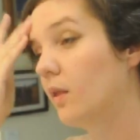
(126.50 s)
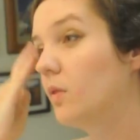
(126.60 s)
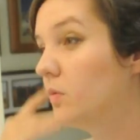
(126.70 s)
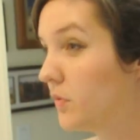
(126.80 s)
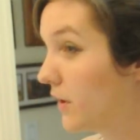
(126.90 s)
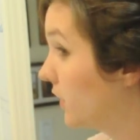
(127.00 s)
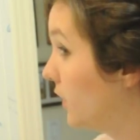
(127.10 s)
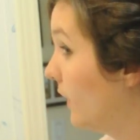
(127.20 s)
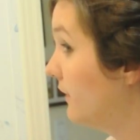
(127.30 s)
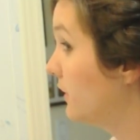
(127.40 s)
and there
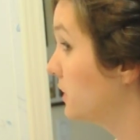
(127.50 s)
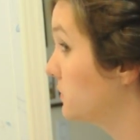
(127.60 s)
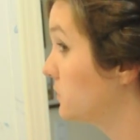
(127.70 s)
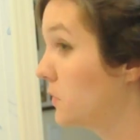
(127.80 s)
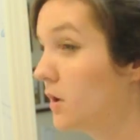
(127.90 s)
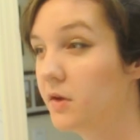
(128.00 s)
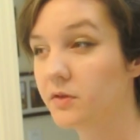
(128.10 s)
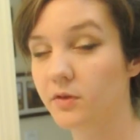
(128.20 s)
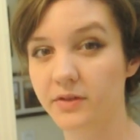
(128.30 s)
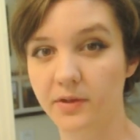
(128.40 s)
you have it.
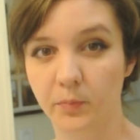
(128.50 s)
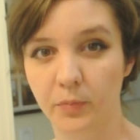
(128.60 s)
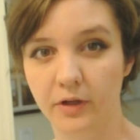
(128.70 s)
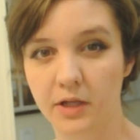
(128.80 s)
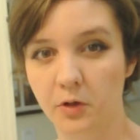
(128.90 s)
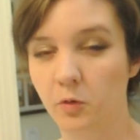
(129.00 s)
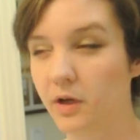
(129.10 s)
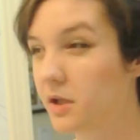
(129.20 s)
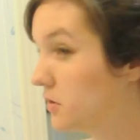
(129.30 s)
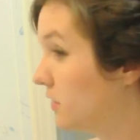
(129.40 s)
So it's a pretty quick and